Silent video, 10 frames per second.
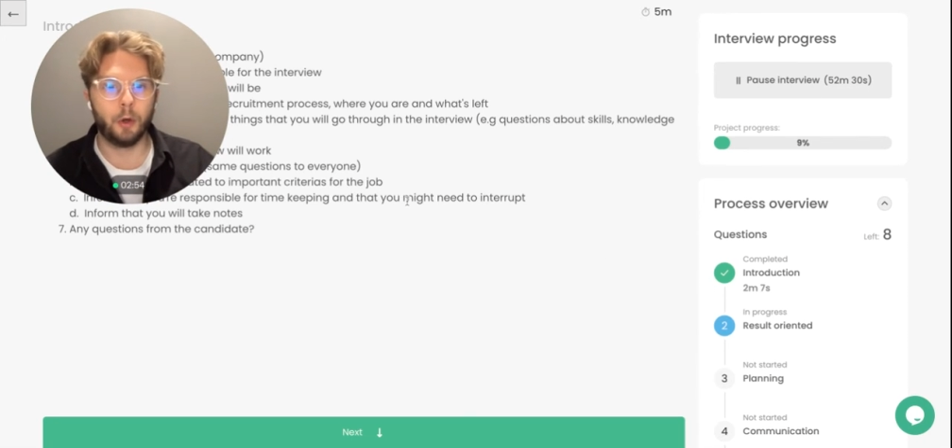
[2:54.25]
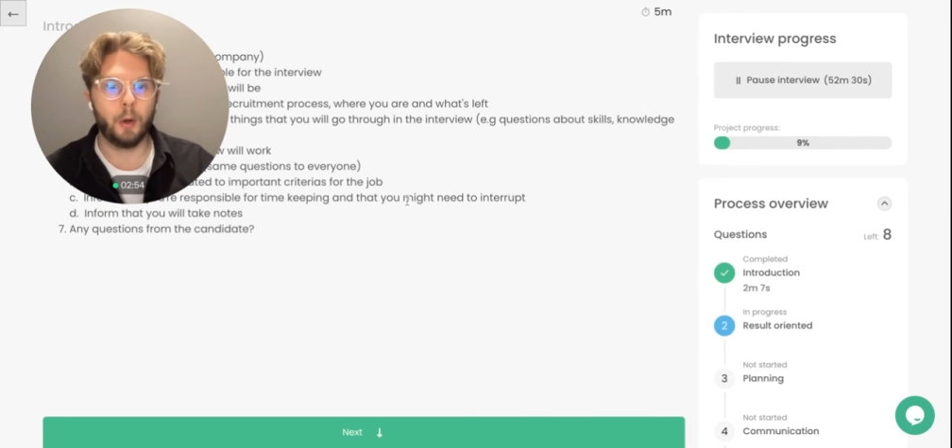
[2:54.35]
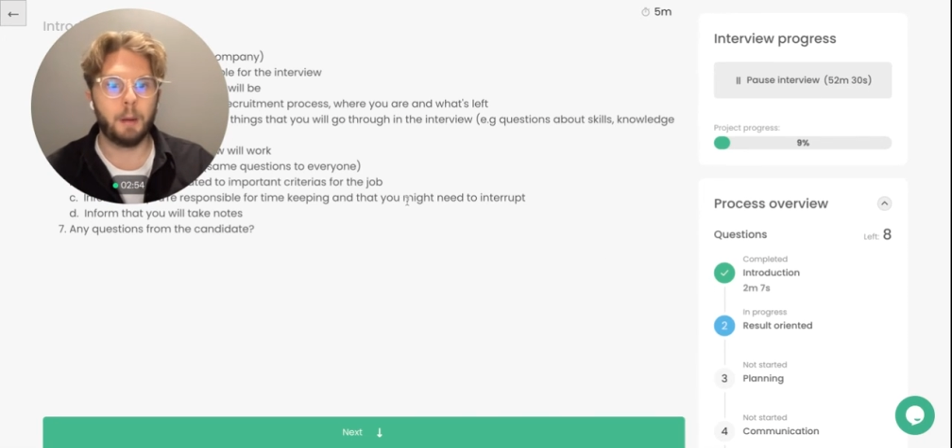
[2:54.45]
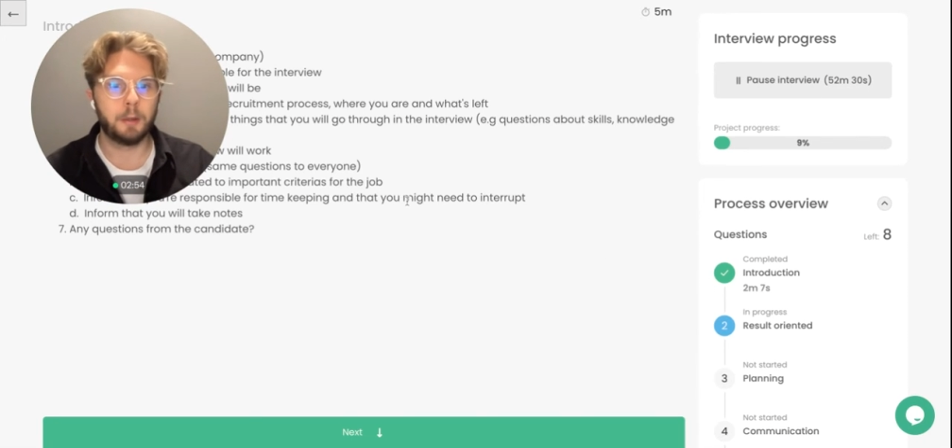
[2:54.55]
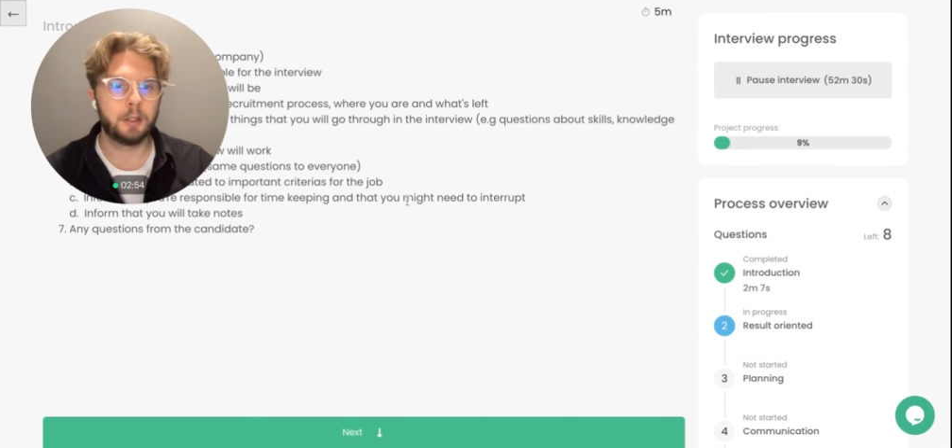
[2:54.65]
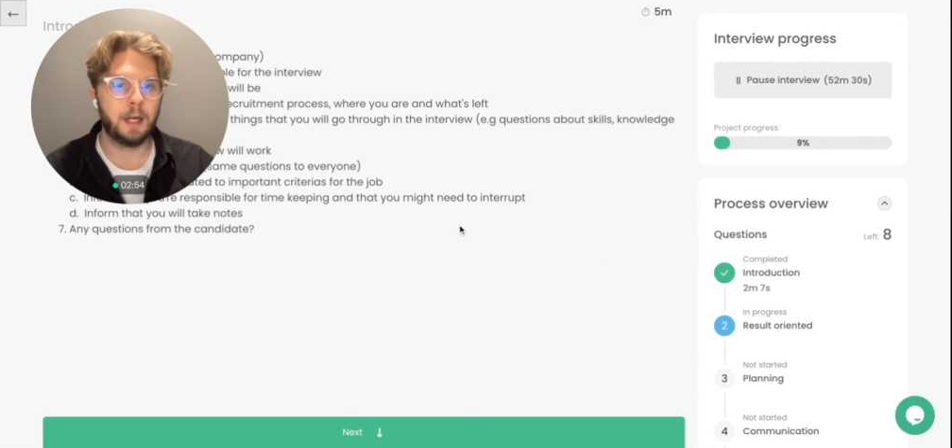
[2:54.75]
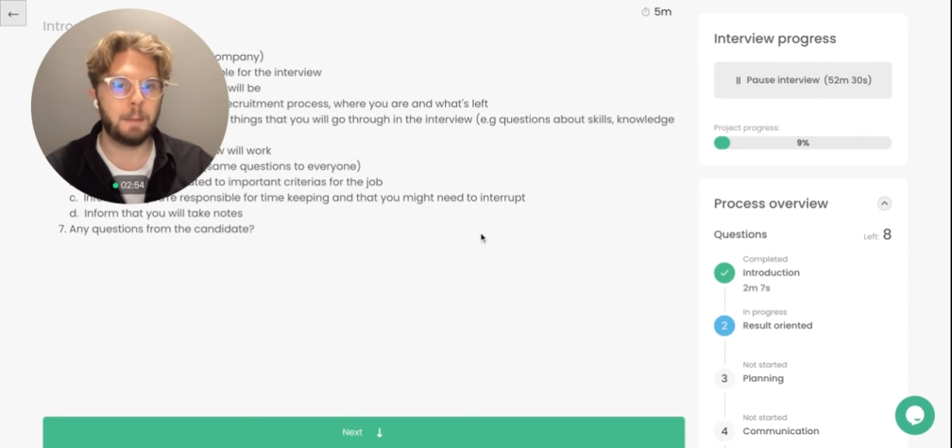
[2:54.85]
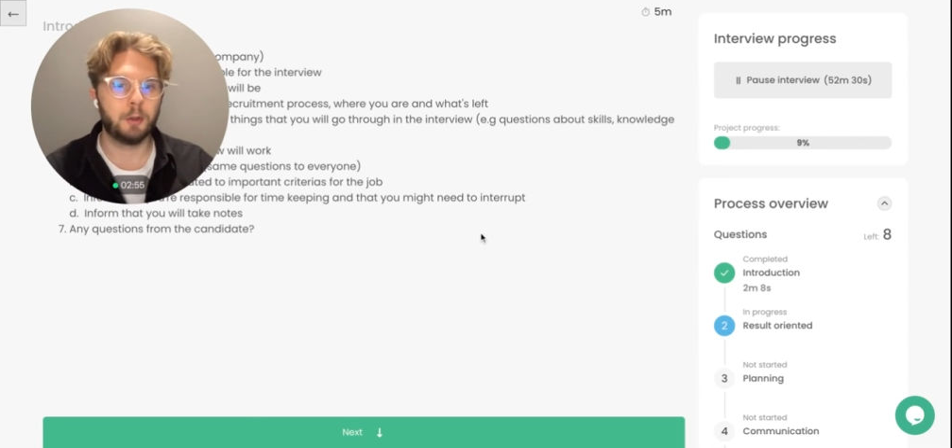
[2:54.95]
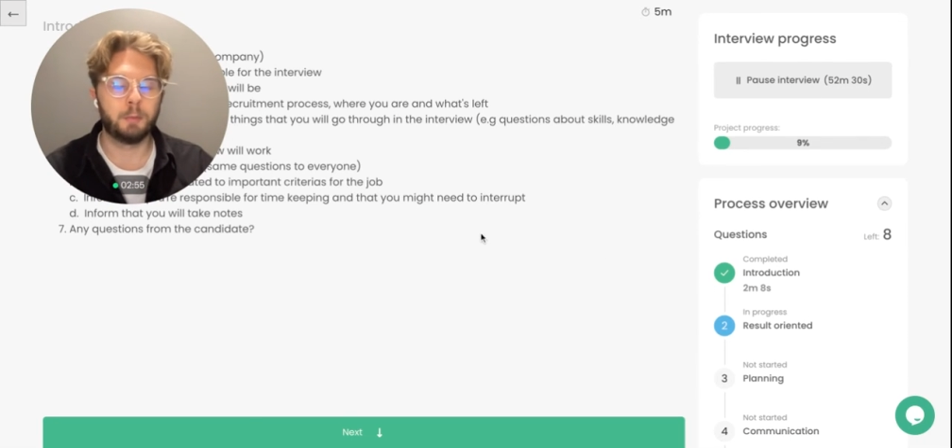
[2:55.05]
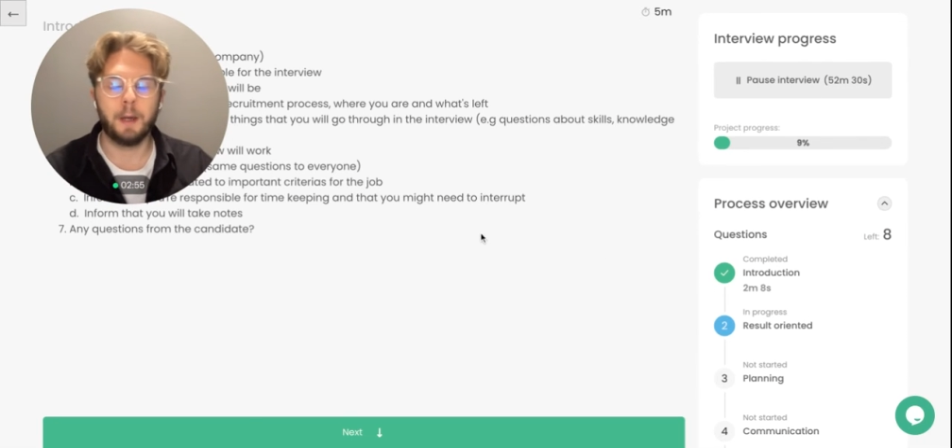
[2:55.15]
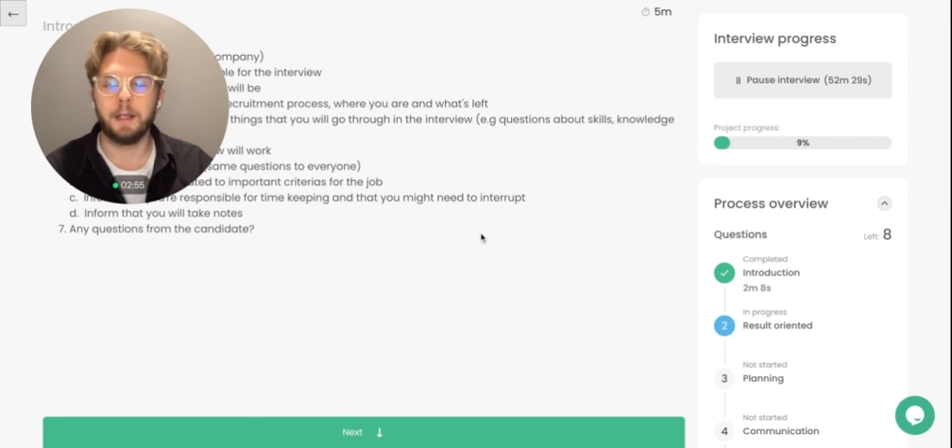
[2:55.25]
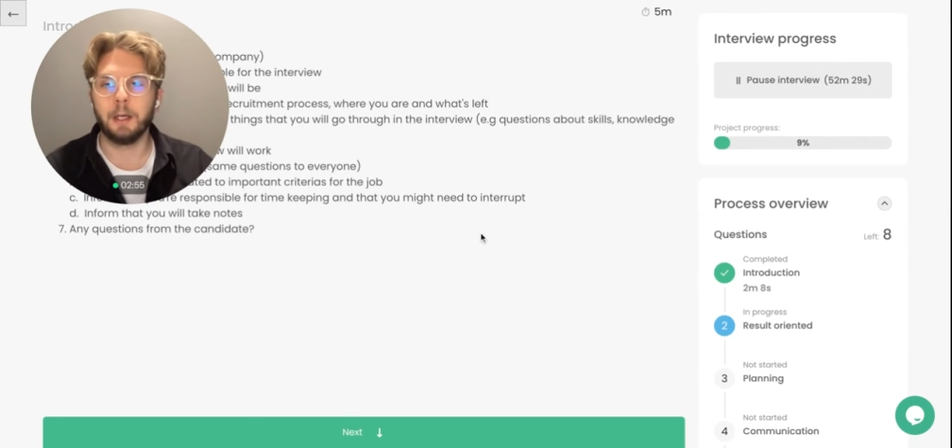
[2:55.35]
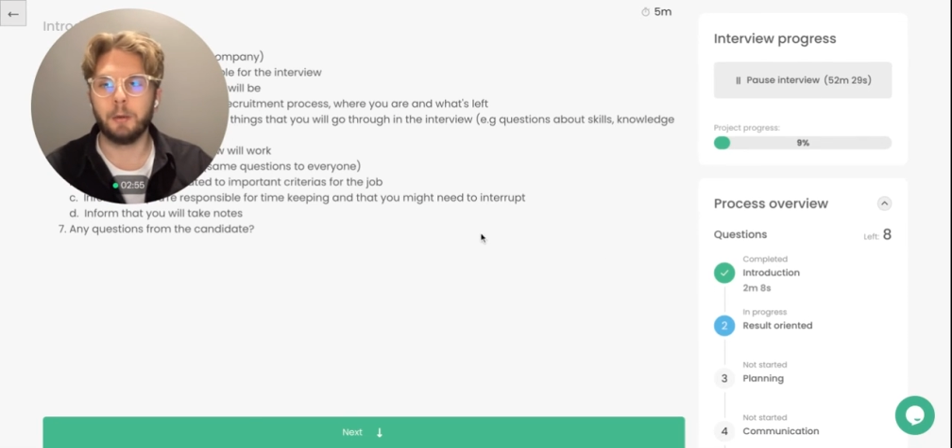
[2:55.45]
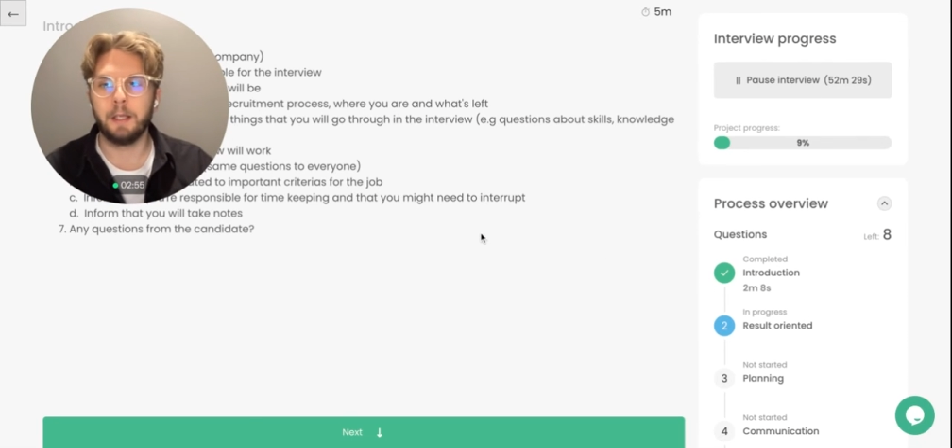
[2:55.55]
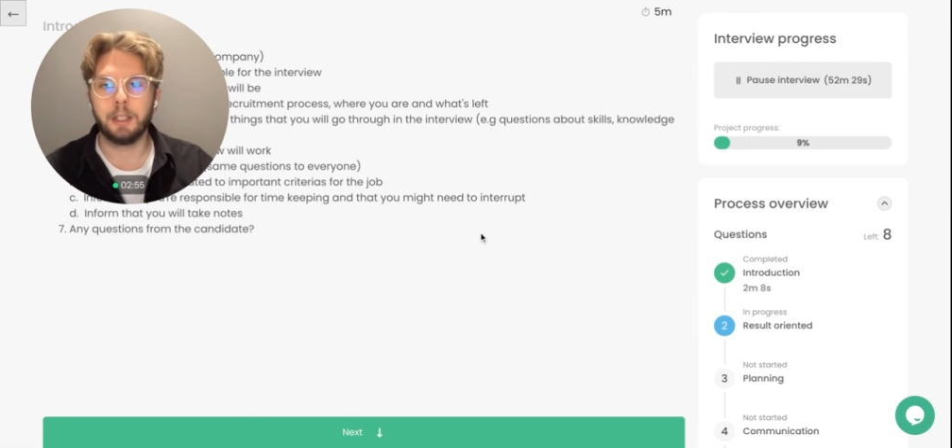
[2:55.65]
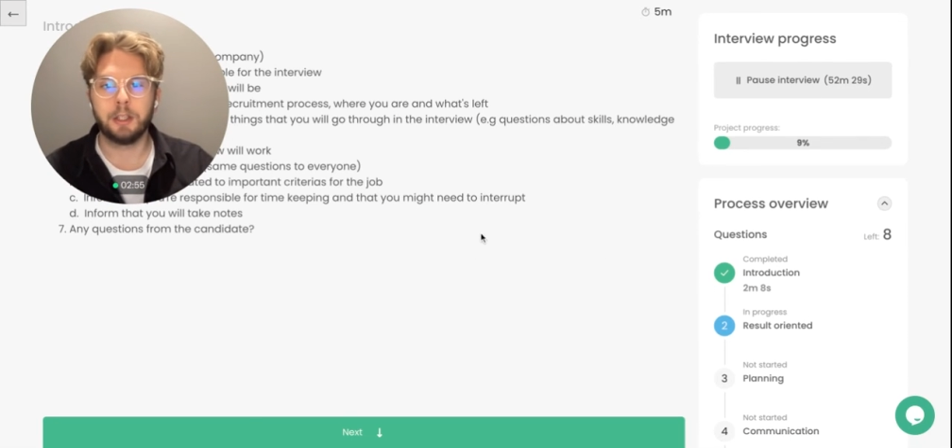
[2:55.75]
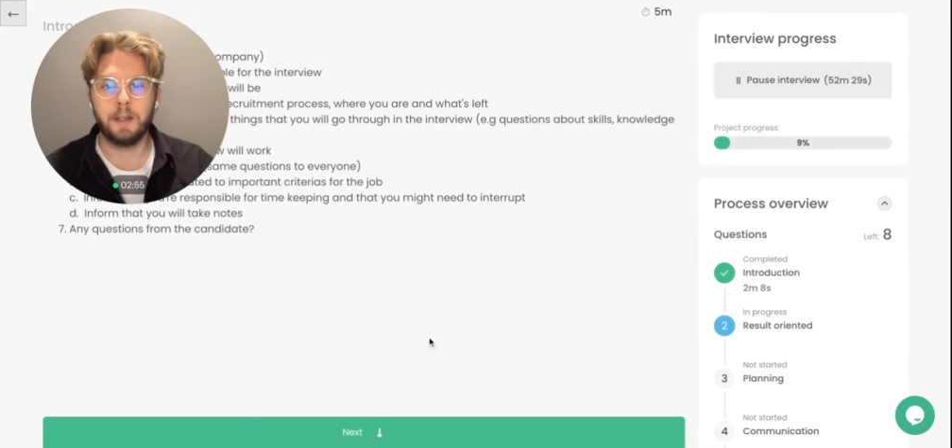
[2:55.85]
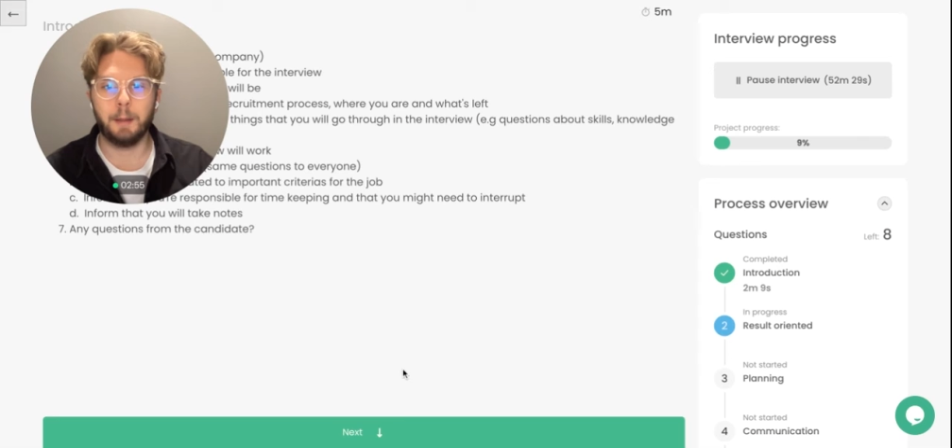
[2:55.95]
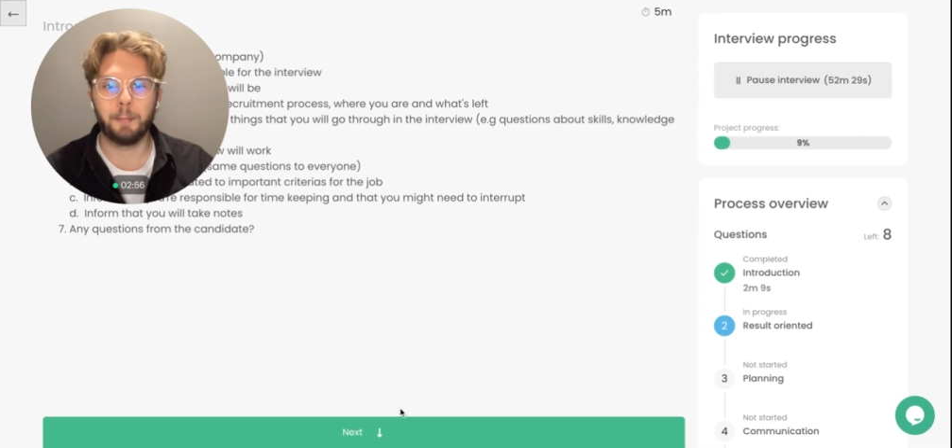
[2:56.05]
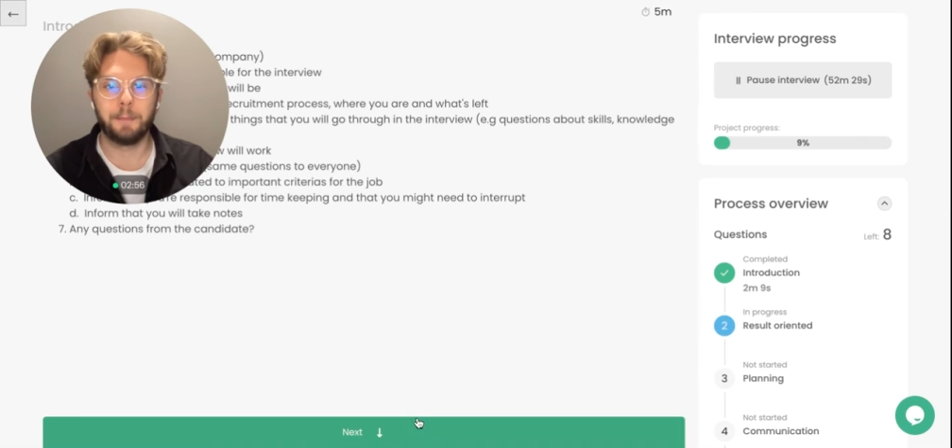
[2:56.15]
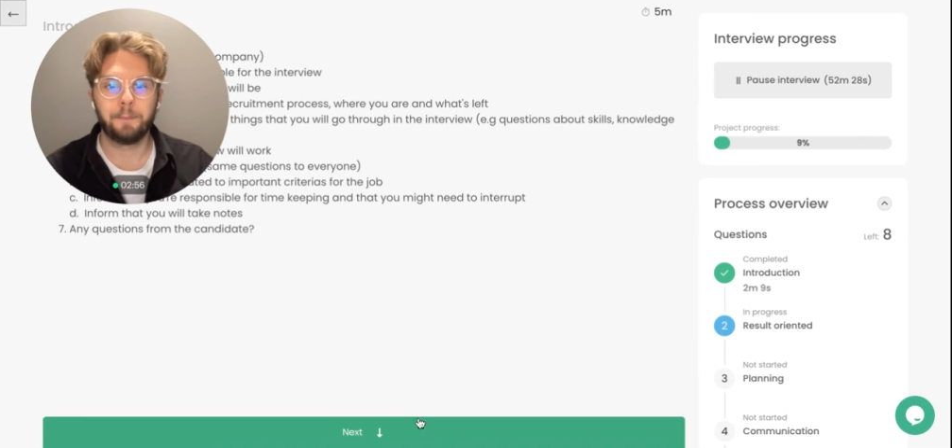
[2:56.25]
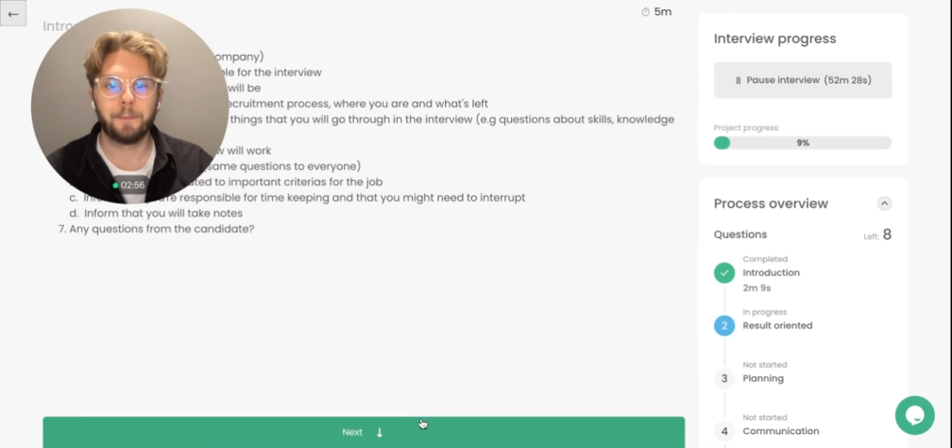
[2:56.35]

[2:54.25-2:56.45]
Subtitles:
know how much time you're spending on each step.